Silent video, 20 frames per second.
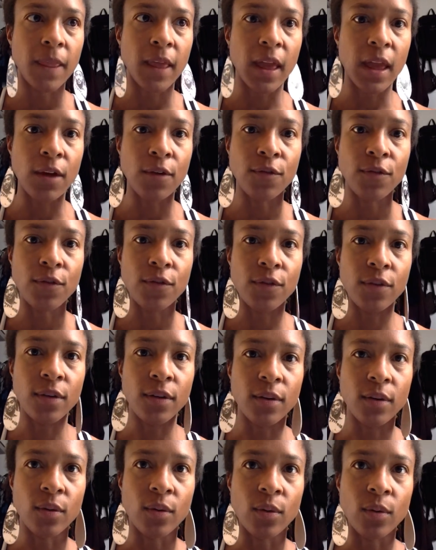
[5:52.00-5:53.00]
if
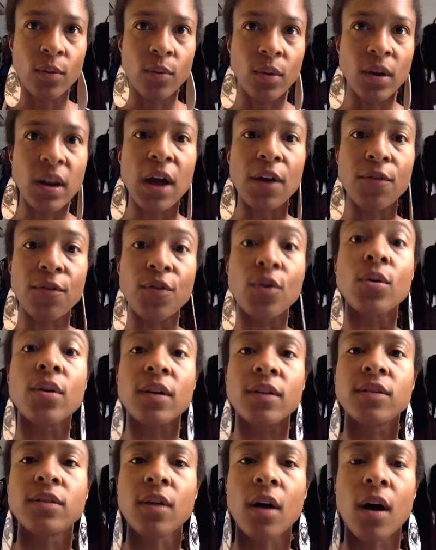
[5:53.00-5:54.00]
we're not
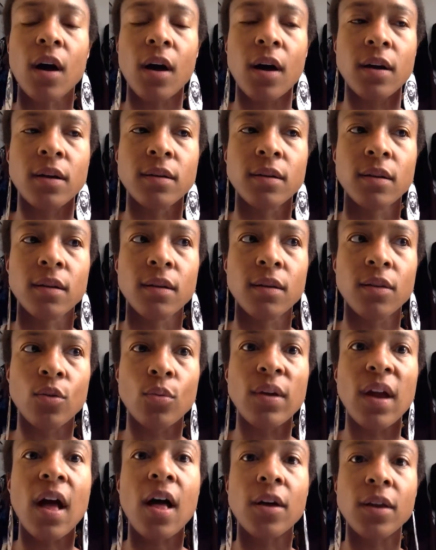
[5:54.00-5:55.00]
focused on the
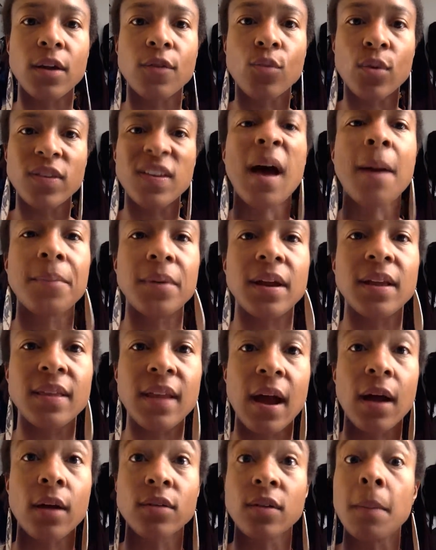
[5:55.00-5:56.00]
reality of what's happening
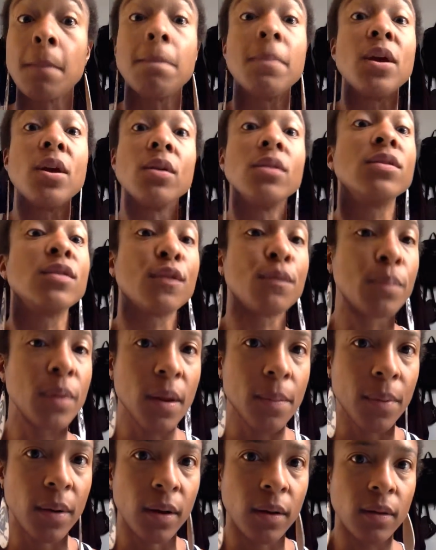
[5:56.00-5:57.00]
now to millions of
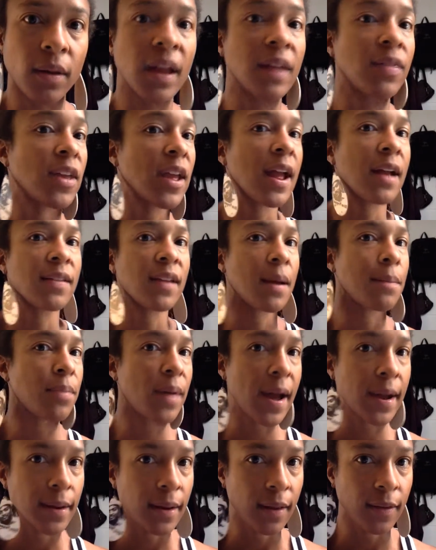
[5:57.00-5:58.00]
people, the
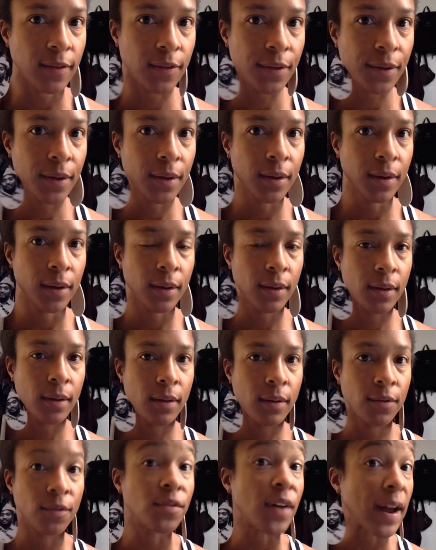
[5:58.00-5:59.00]
anti-Blackness
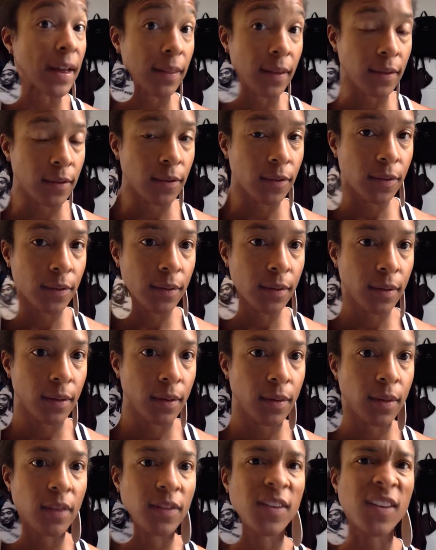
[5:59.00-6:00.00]
violence
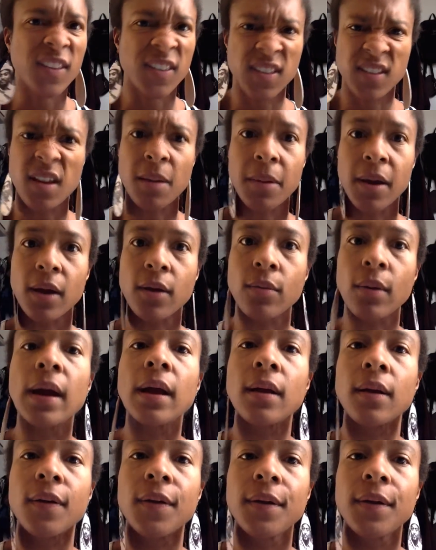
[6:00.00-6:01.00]
that's systemic, right?